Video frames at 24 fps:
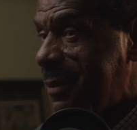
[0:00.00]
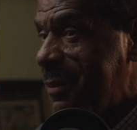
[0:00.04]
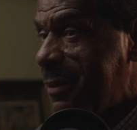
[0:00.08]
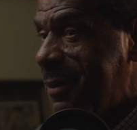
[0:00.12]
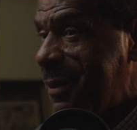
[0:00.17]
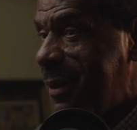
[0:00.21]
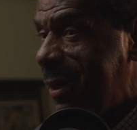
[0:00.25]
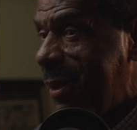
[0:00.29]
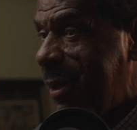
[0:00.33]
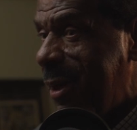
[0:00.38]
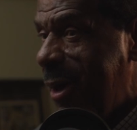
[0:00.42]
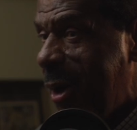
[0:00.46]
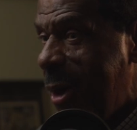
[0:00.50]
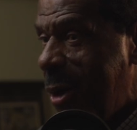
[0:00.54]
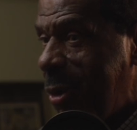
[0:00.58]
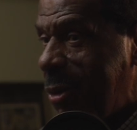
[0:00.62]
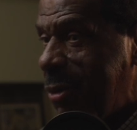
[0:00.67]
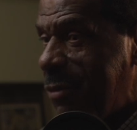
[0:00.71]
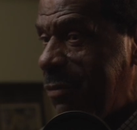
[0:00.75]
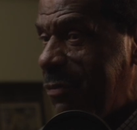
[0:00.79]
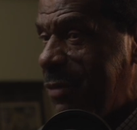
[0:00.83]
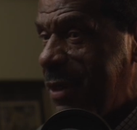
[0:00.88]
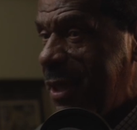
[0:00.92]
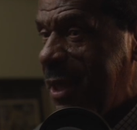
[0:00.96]
All
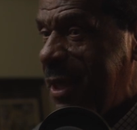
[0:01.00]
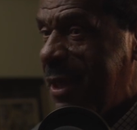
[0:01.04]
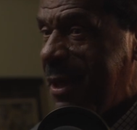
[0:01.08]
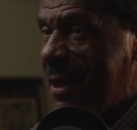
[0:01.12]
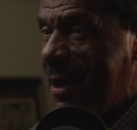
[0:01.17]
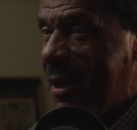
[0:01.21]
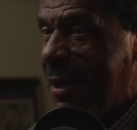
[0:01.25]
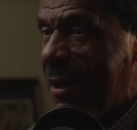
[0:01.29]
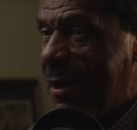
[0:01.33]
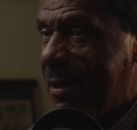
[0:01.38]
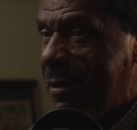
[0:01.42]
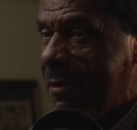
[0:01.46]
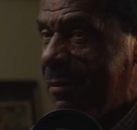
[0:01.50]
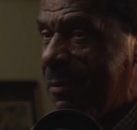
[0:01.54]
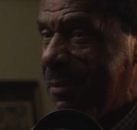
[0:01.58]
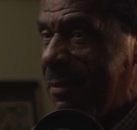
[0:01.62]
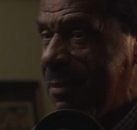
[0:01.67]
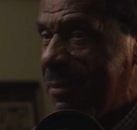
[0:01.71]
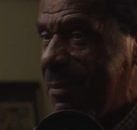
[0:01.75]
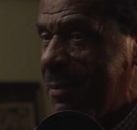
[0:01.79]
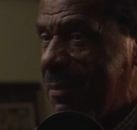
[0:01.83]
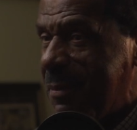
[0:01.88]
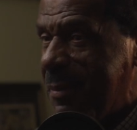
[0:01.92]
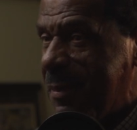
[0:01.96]
of the
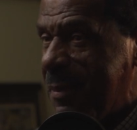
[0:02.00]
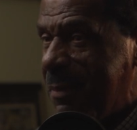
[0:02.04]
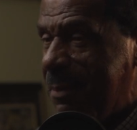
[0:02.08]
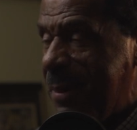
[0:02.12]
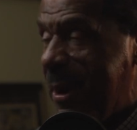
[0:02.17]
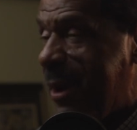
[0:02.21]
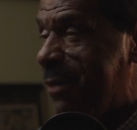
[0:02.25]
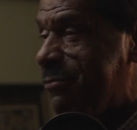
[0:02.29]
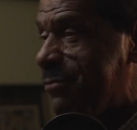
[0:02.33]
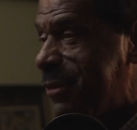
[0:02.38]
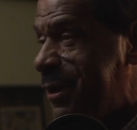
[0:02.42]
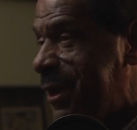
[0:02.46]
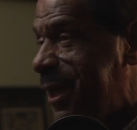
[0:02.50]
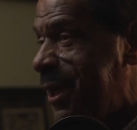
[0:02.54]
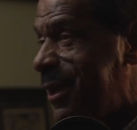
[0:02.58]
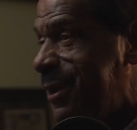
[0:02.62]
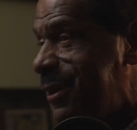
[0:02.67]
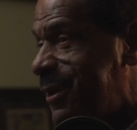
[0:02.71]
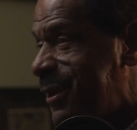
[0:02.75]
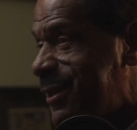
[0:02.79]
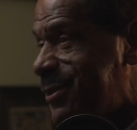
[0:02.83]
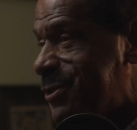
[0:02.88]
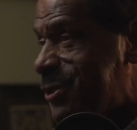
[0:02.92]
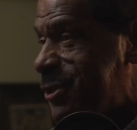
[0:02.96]

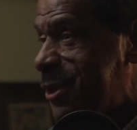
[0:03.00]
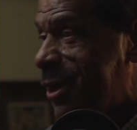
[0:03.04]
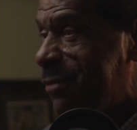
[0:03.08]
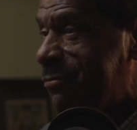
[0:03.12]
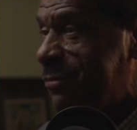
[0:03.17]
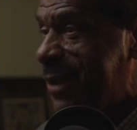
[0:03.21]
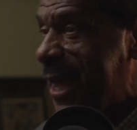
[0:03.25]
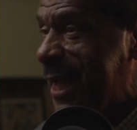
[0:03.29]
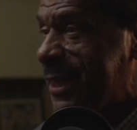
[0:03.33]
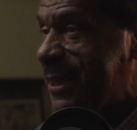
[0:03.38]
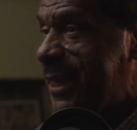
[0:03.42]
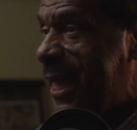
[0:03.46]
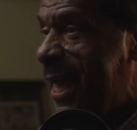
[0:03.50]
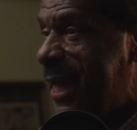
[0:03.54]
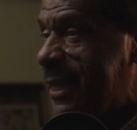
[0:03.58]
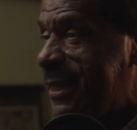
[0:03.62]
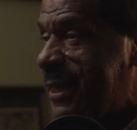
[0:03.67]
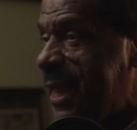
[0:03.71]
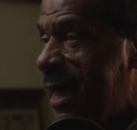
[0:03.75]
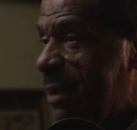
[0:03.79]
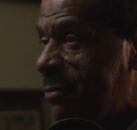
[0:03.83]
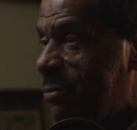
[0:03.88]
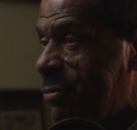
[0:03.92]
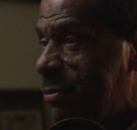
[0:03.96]
paraphernalia and stuff like
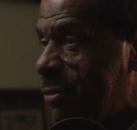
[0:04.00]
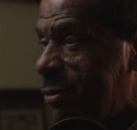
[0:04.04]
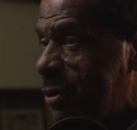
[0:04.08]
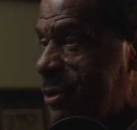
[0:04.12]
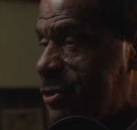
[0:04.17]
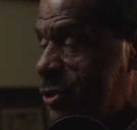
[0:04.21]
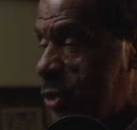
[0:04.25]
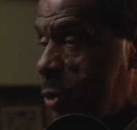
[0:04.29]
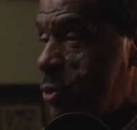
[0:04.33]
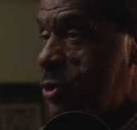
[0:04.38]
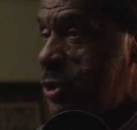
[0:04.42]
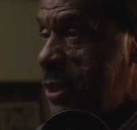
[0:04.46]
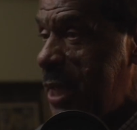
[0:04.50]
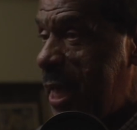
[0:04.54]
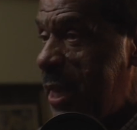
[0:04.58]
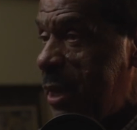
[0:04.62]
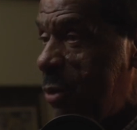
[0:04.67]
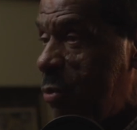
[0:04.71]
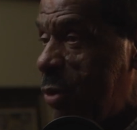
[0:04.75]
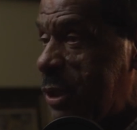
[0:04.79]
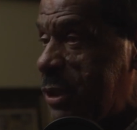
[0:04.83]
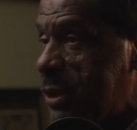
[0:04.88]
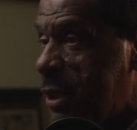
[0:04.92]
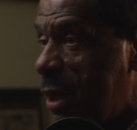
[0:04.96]
that were associated
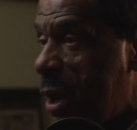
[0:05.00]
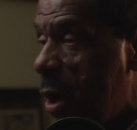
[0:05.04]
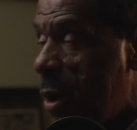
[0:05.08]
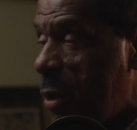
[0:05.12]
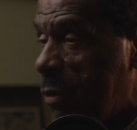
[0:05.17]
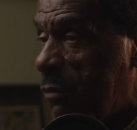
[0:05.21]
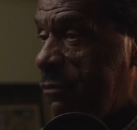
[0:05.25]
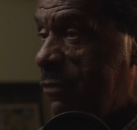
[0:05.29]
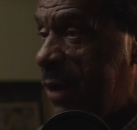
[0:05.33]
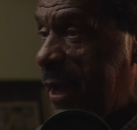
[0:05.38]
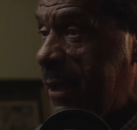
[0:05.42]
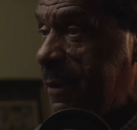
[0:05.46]
with the Hall of Fame.